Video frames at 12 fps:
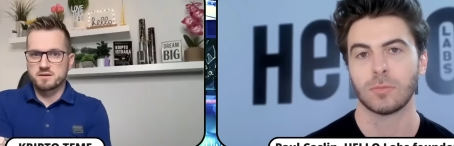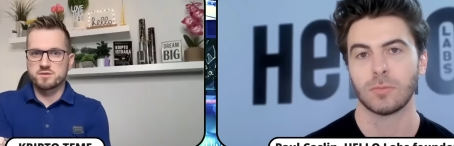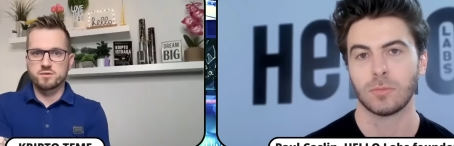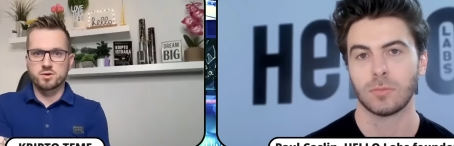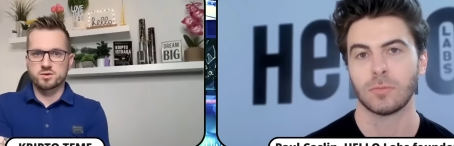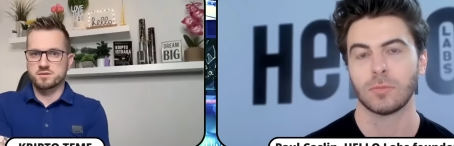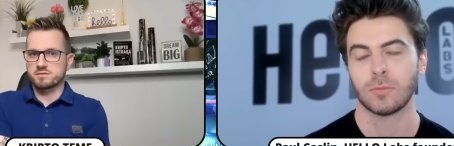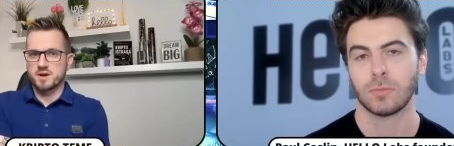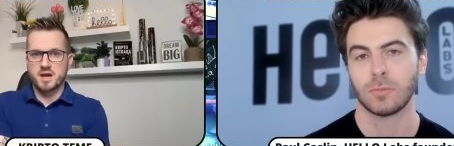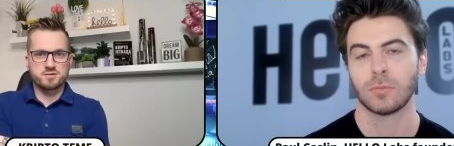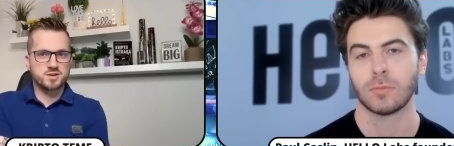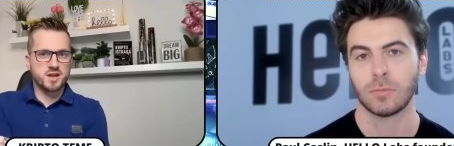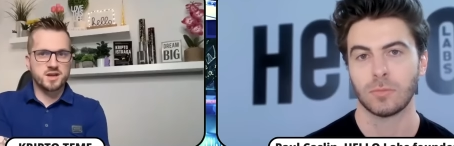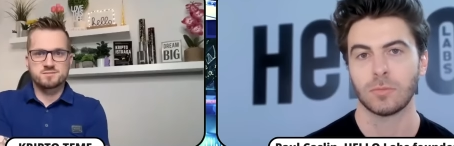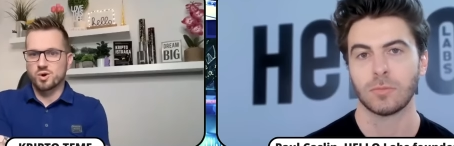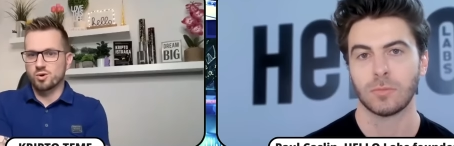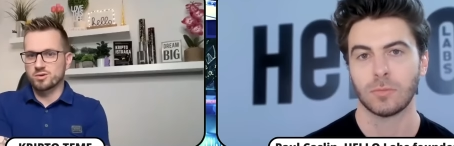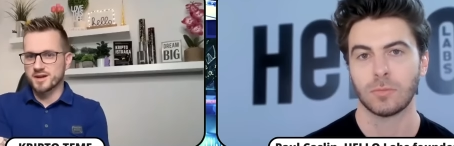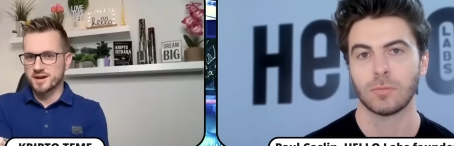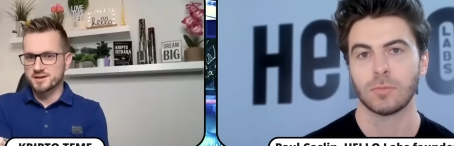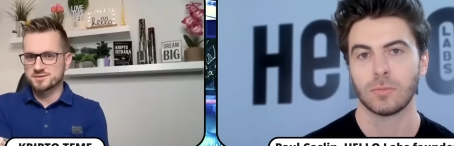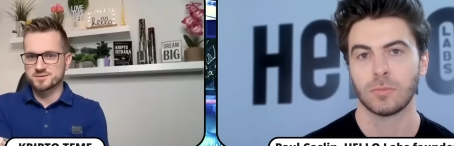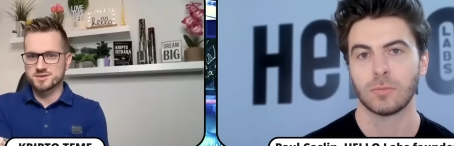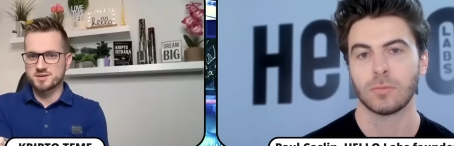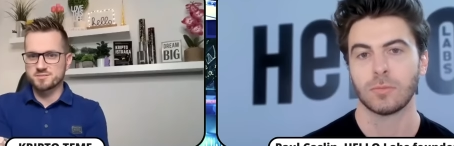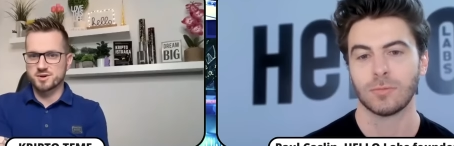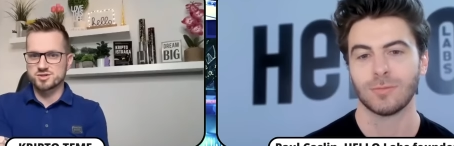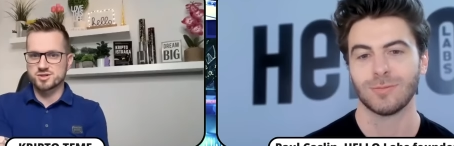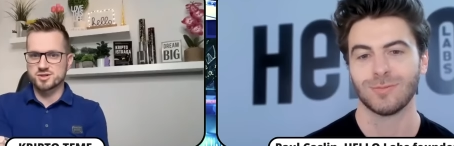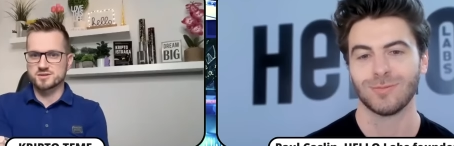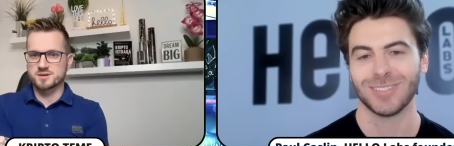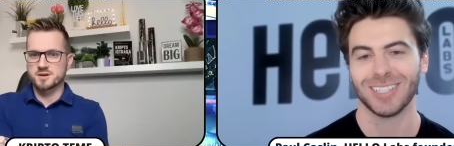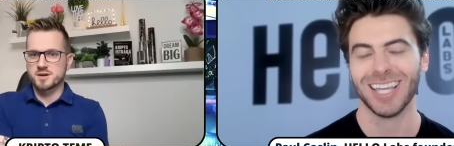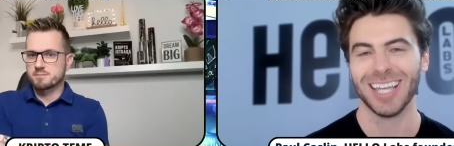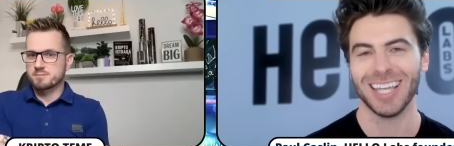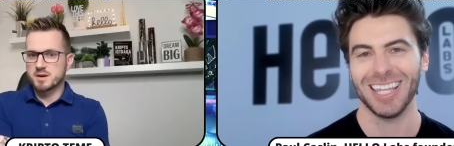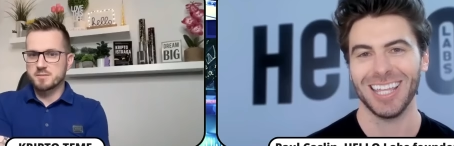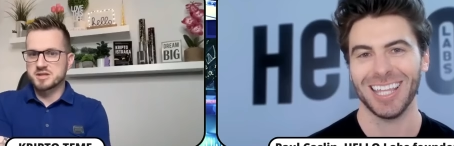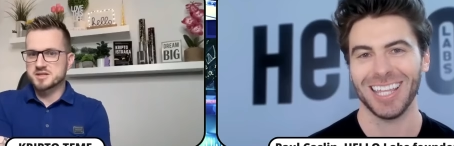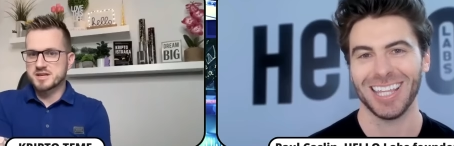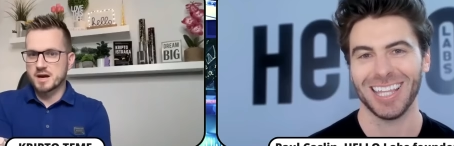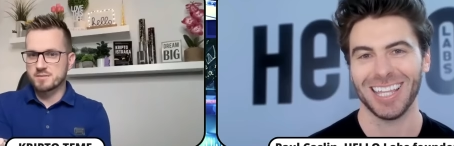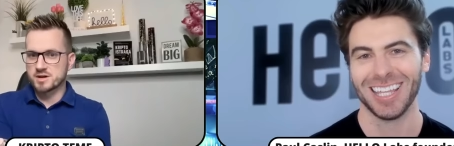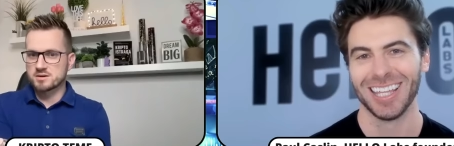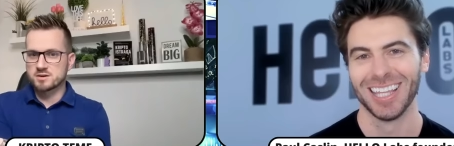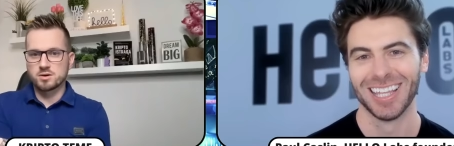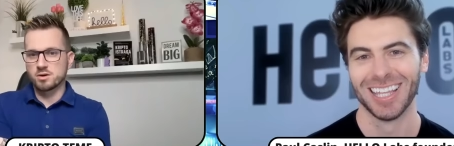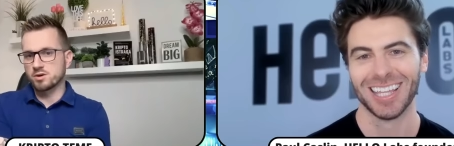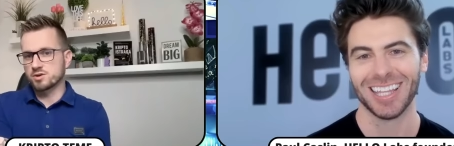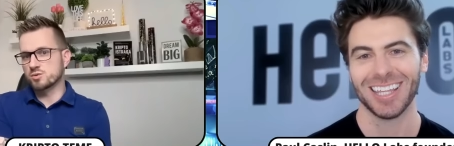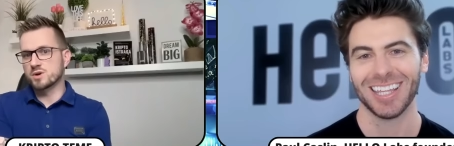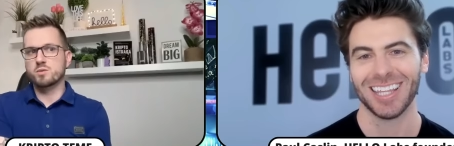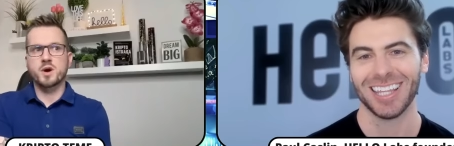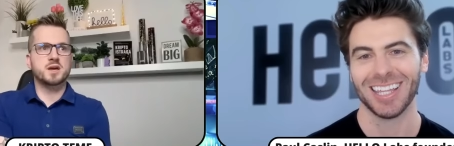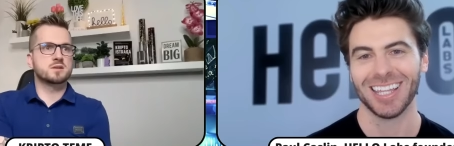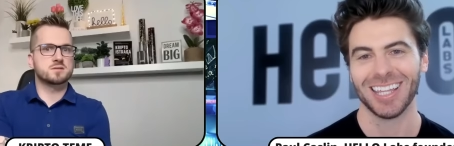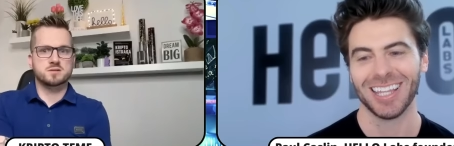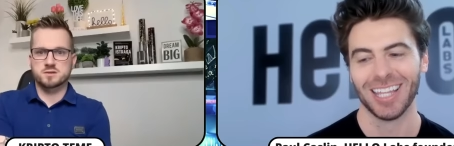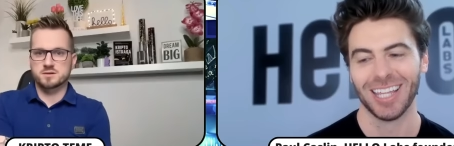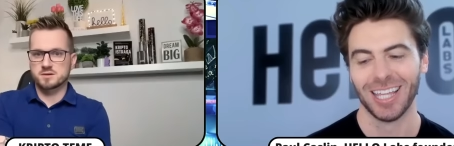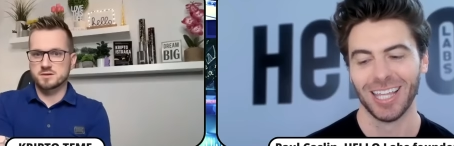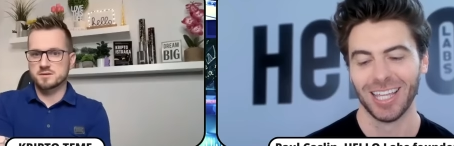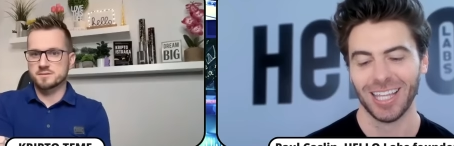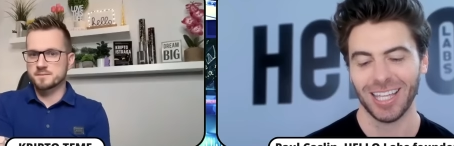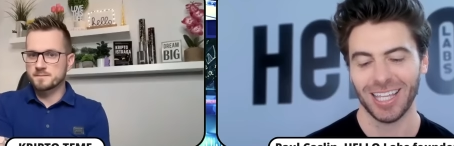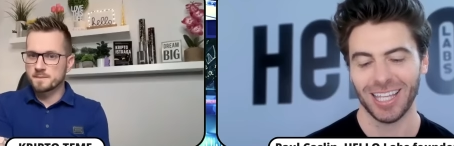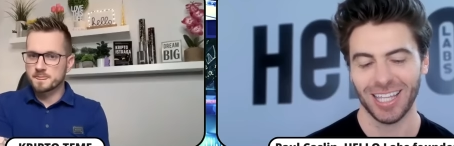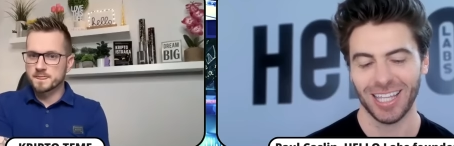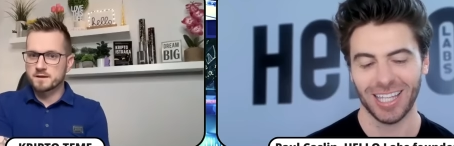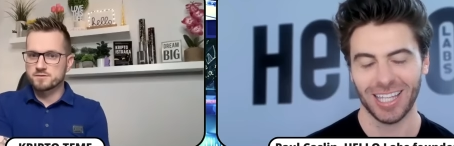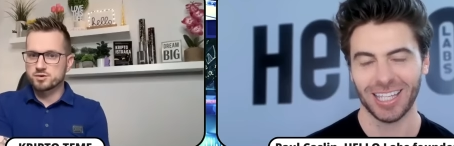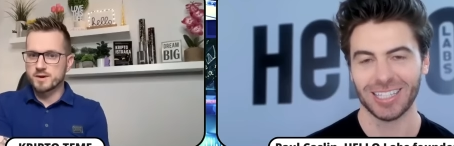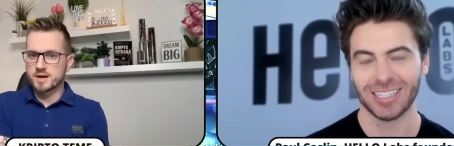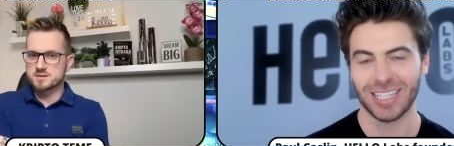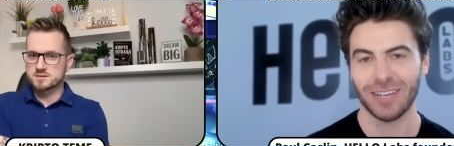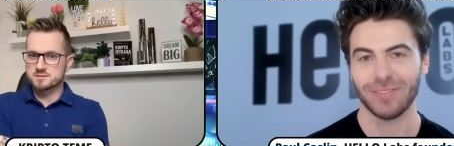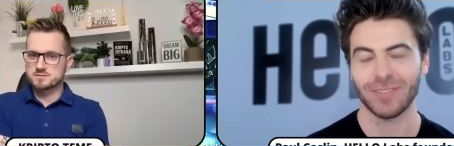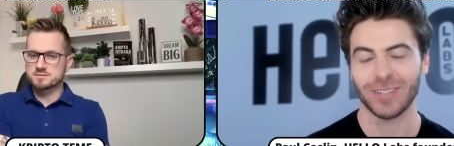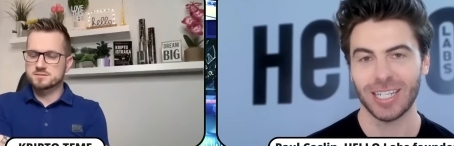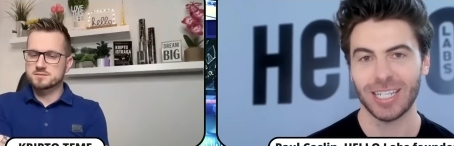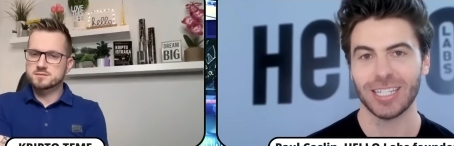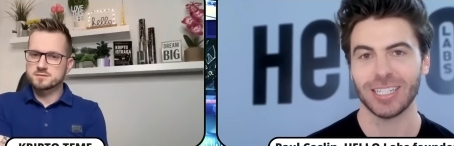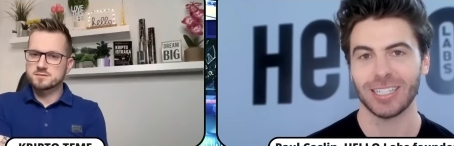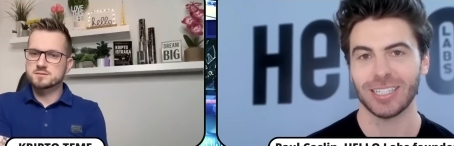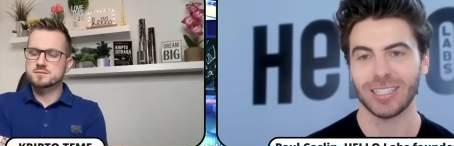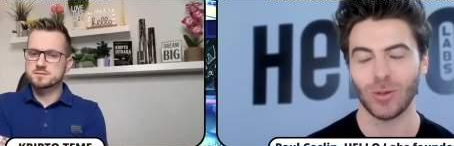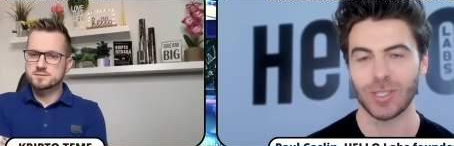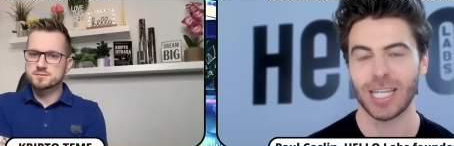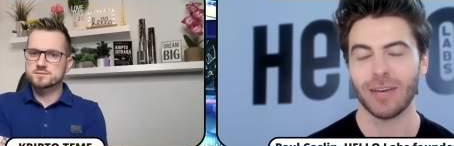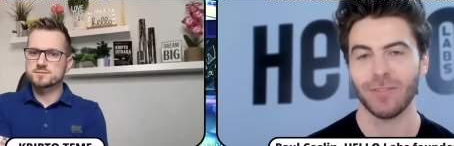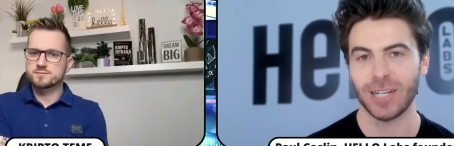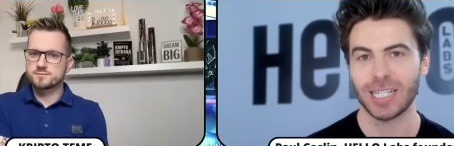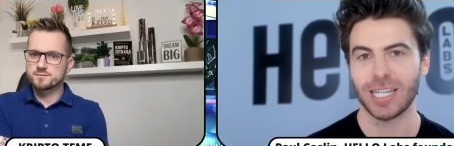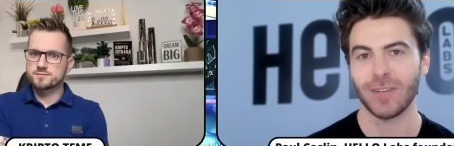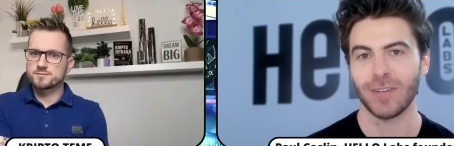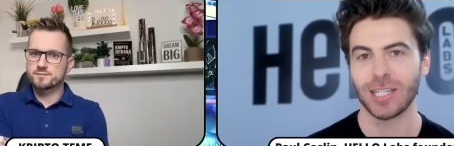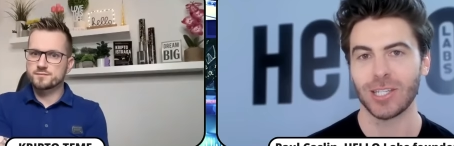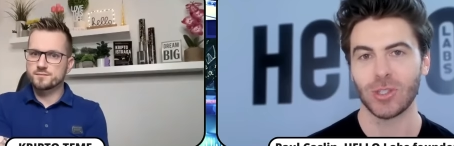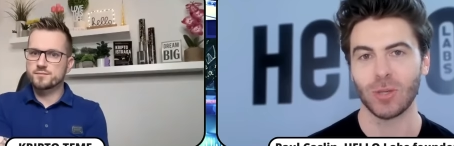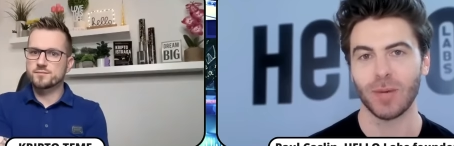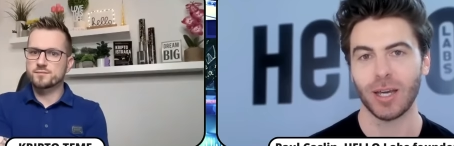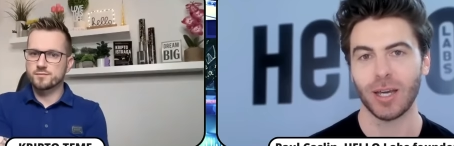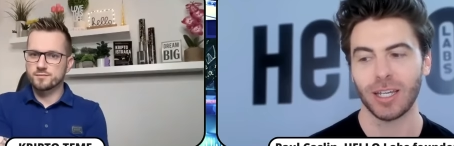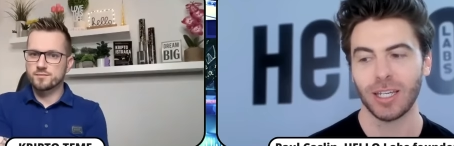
Speaker 1: you work every day, all day on that project. Maybe this summer, or you will wait uh, a few
Speaker 2: months? Definitely. No, definitely, definitely this summer.